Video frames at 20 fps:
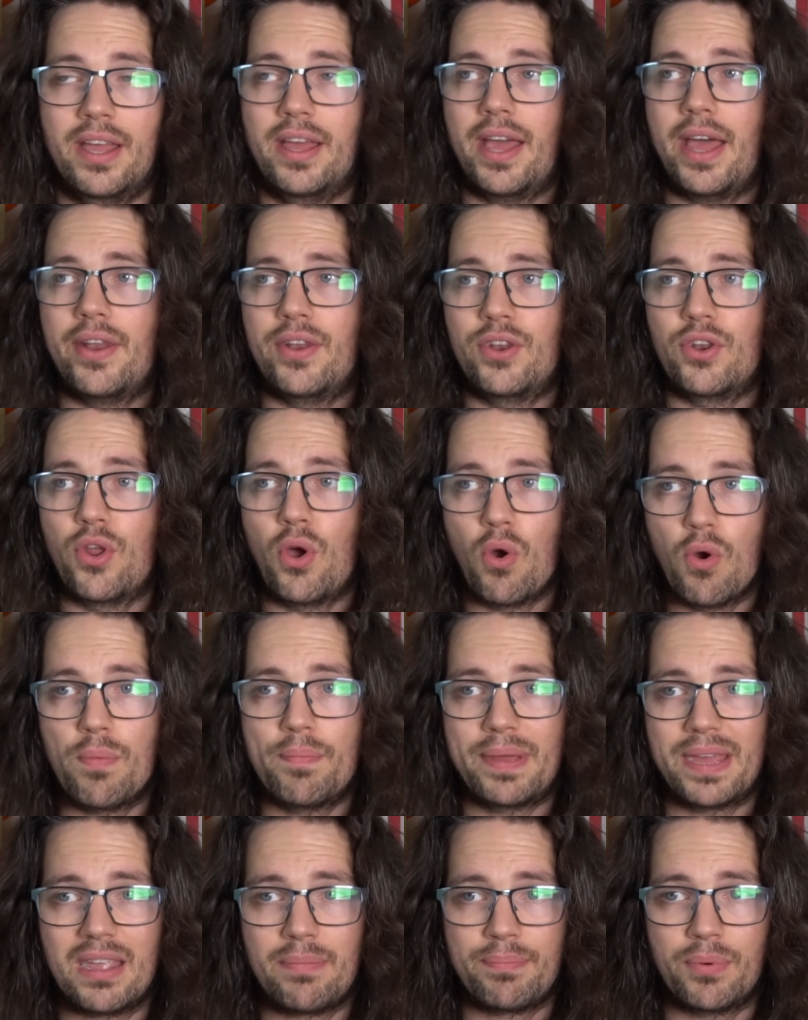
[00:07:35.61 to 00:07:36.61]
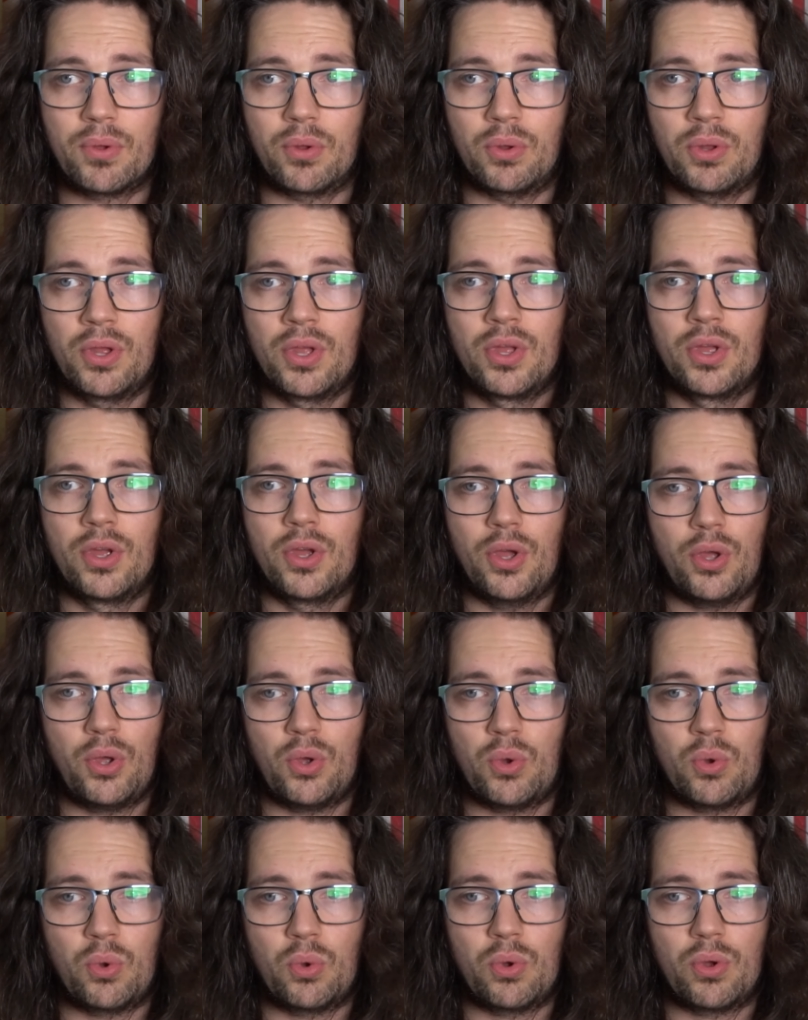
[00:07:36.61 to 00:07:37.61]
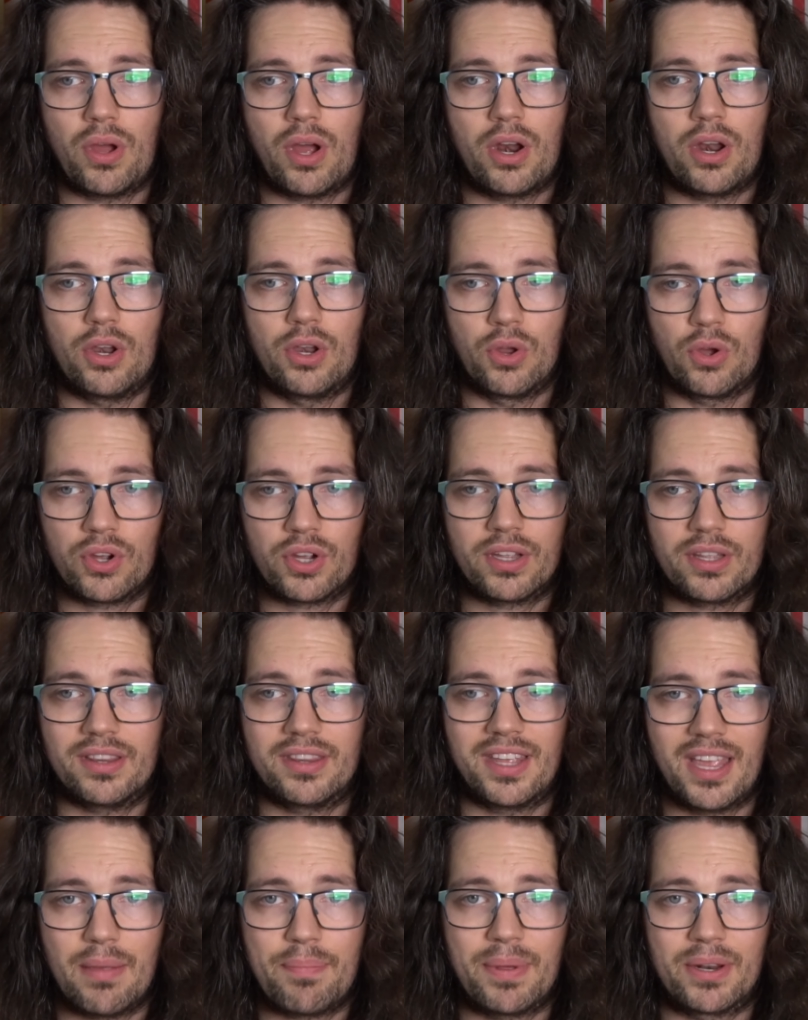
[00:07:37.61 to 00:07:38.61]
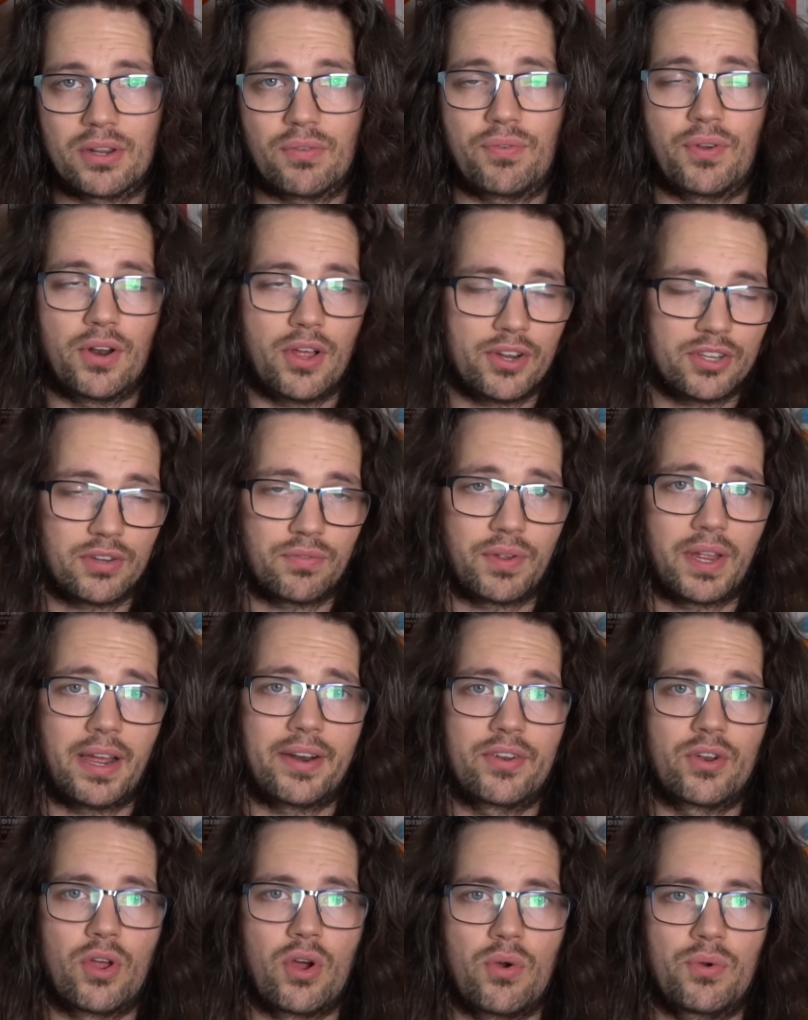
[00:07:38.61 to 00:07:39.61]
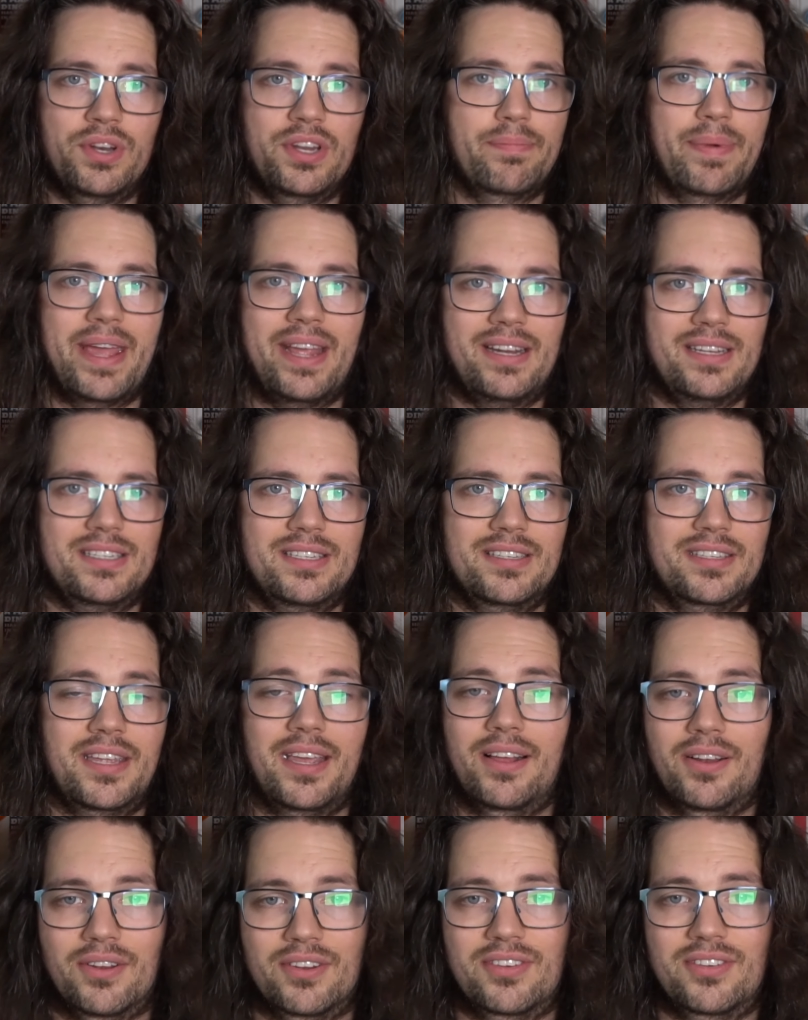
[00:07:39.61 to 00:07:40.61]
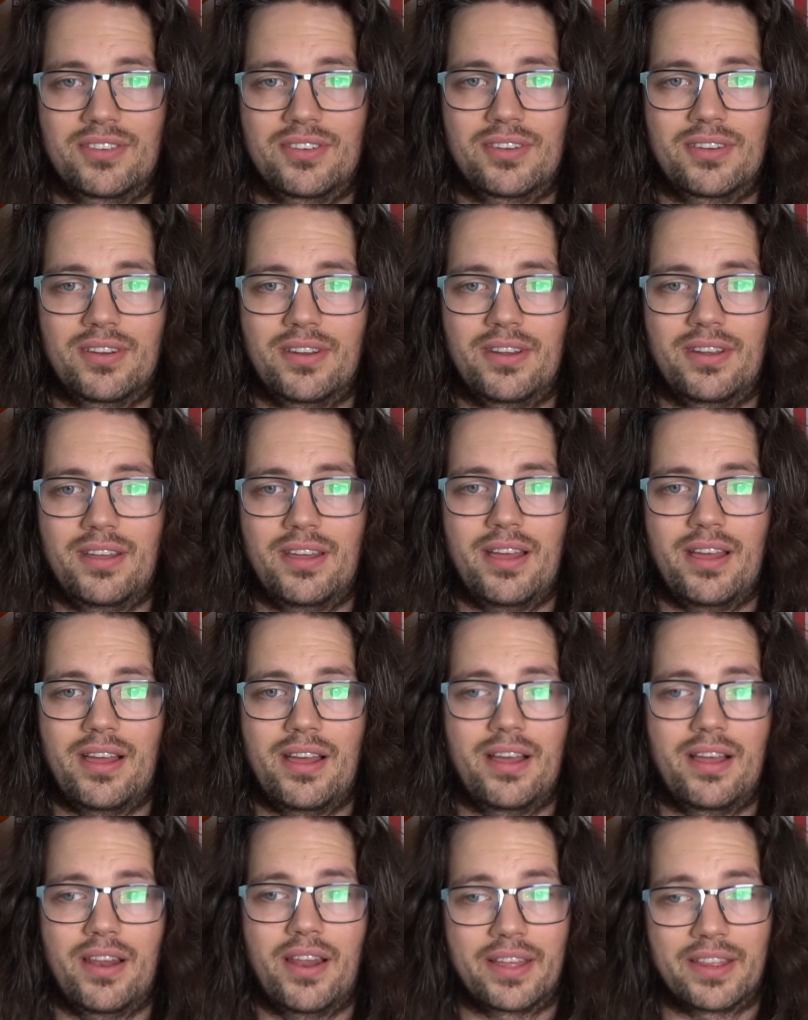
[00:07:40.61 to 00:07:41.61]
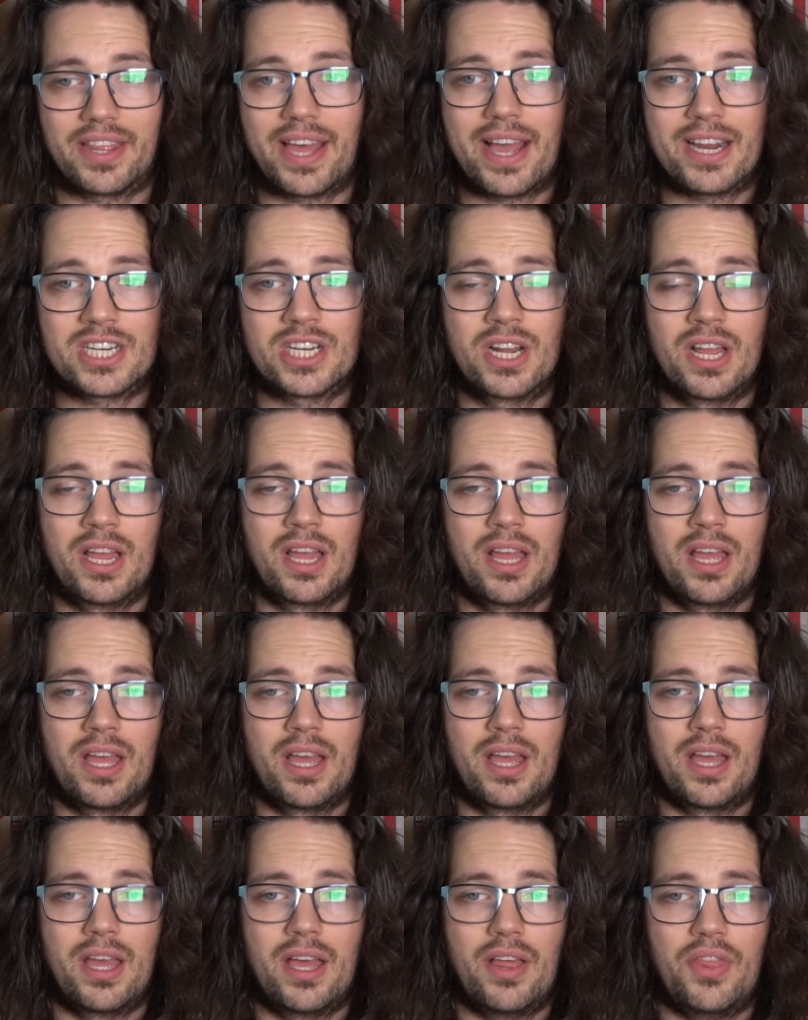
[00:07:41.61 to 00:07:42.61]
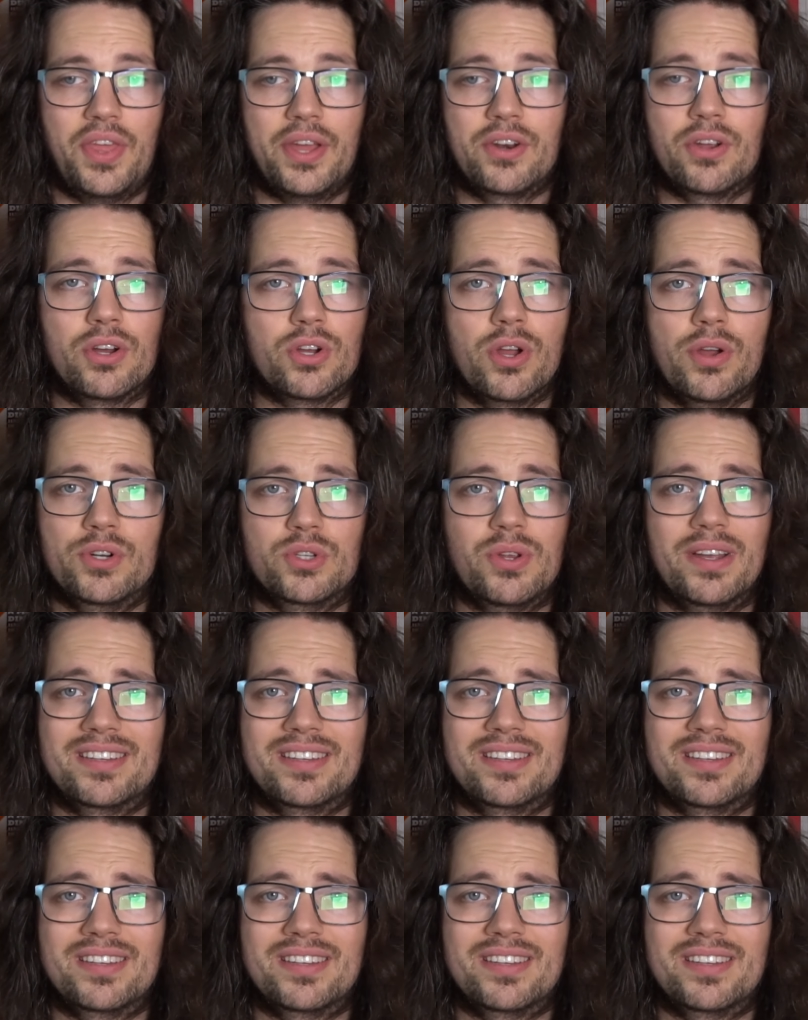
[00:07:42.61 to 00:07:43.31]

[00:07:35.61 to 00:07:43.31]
And no people who look deep into philosophy and know debate skills like that, they're not going to